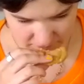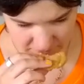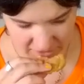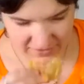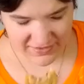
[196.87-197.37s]

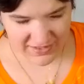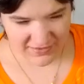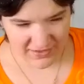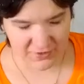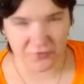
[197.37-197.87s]
kind of
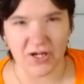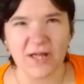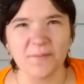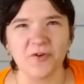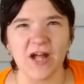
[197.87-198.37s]
tastes like
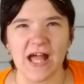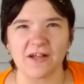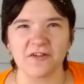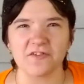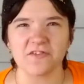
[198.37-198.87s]
graham
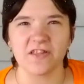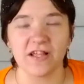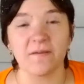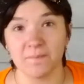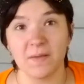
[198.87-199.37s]
crackers.
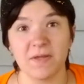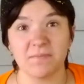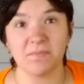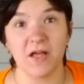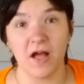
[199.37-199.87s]
Like
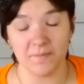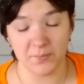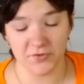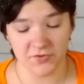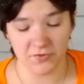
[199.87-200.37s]
maybe I
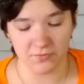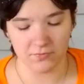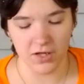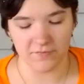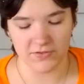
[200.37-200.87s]
would
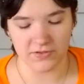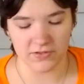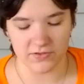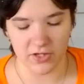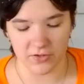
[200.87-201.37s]
assume obviously
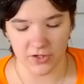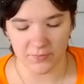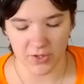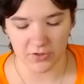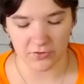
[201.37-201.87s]
it's got graham
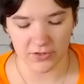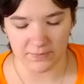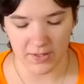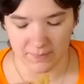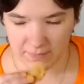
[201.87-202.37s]
cracker in it,
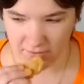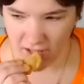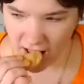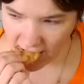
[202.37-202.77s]
maybe, but